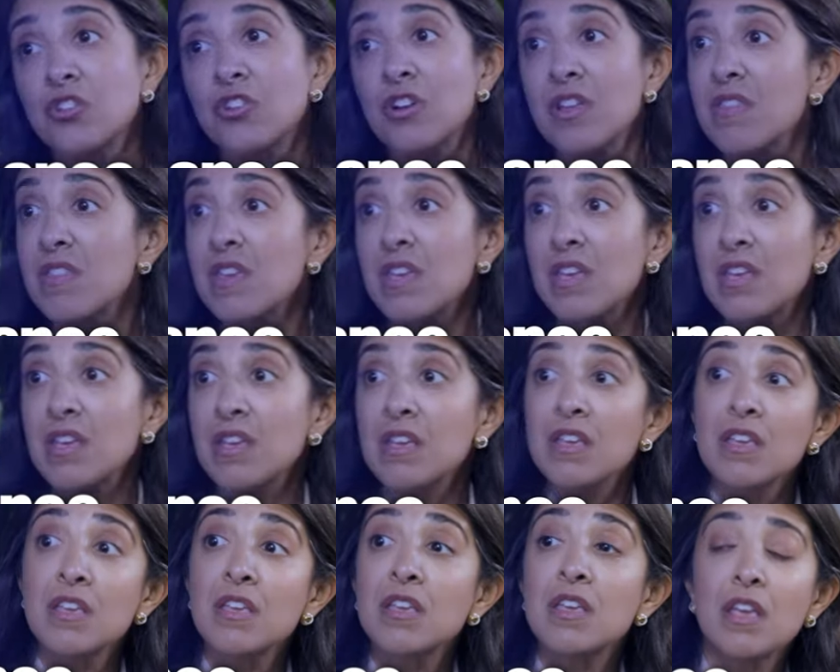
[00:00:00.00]
or in
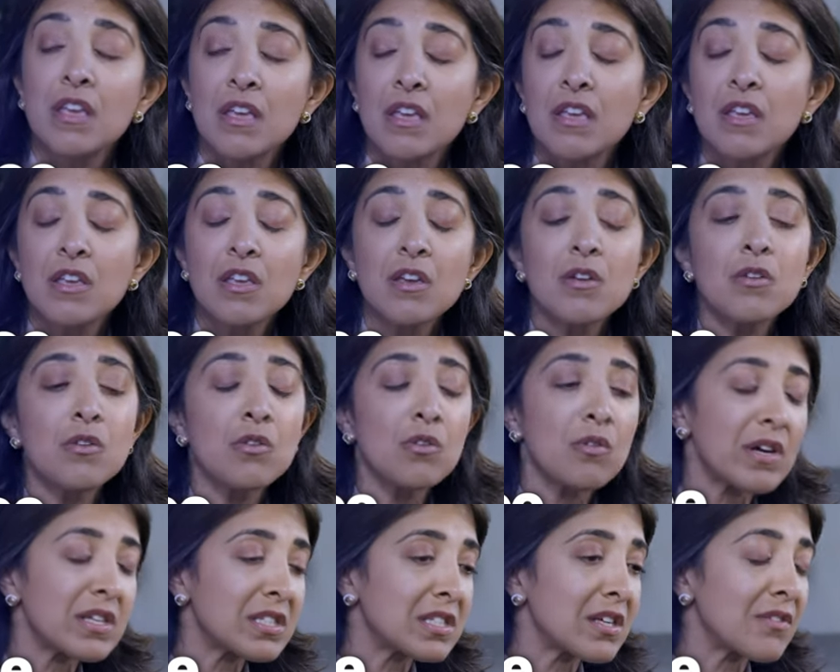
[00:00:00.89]
the
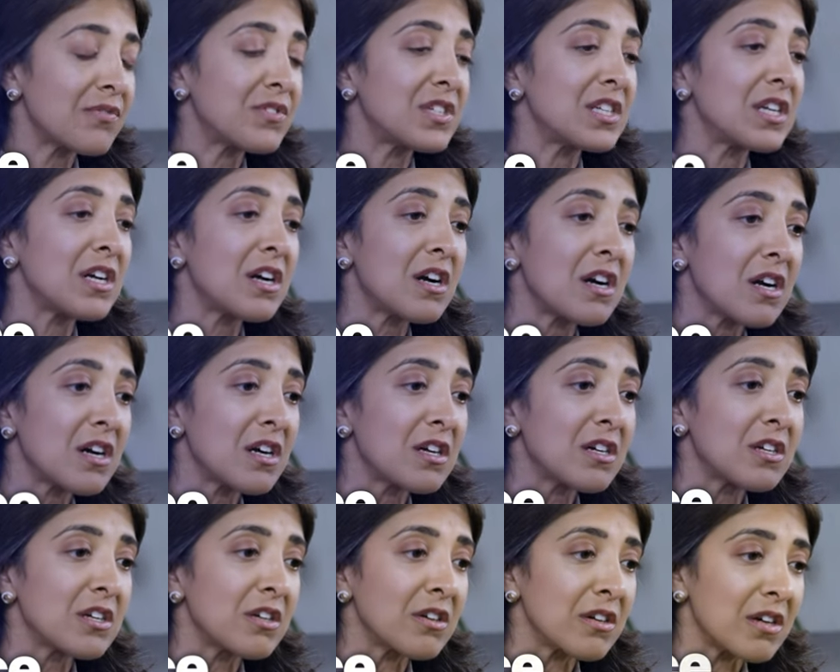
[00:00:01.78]
EU,
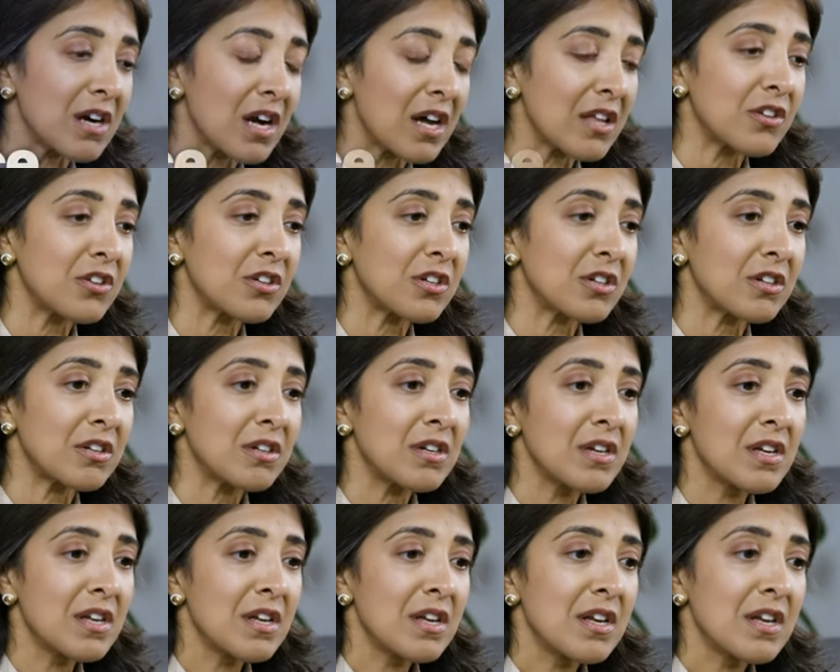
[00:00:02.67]
SFDR or other
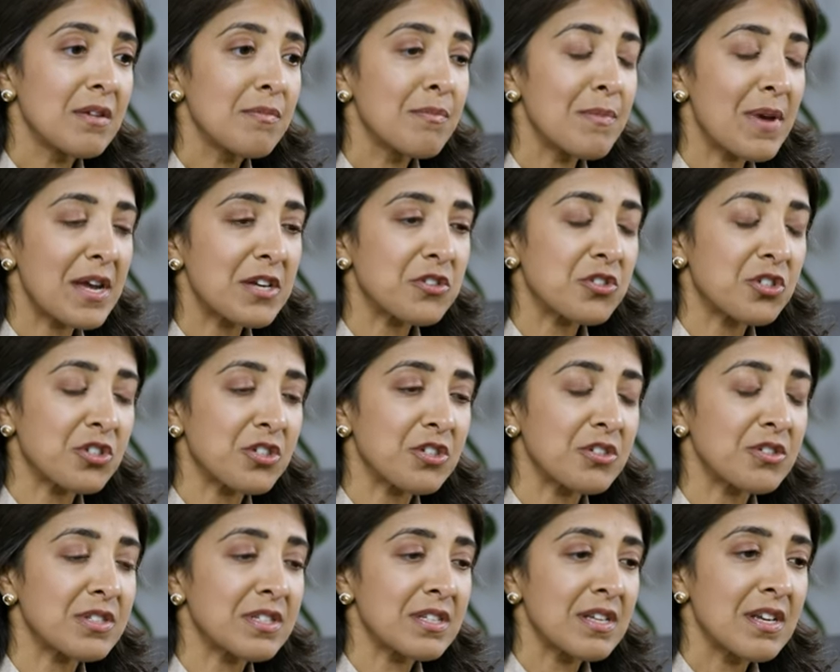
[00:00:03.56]

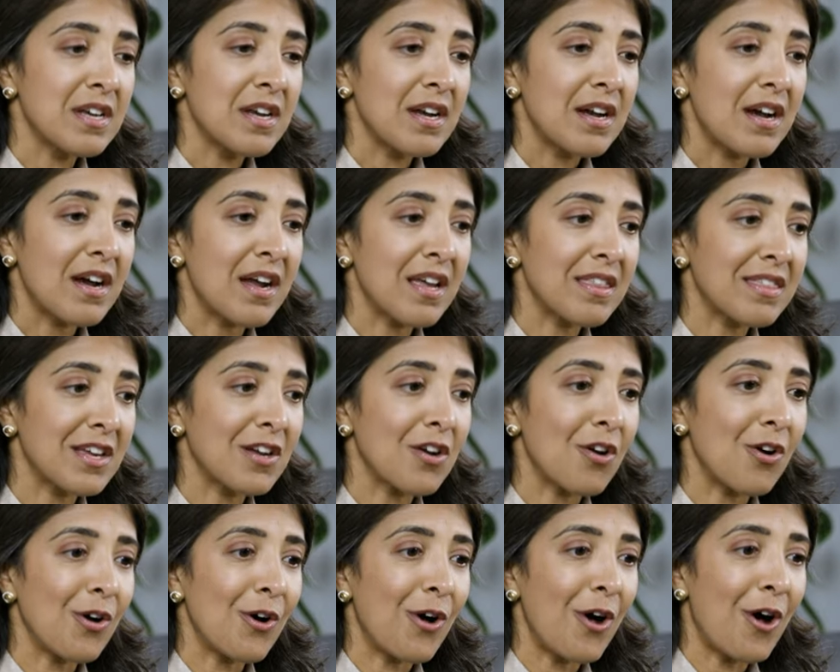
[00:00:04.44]
measures, I
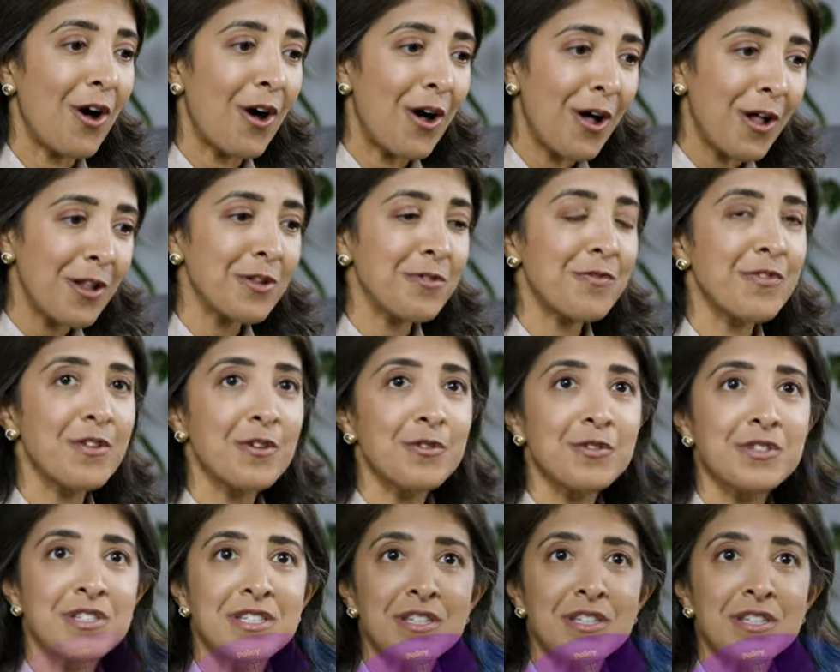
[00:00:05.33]
think all of those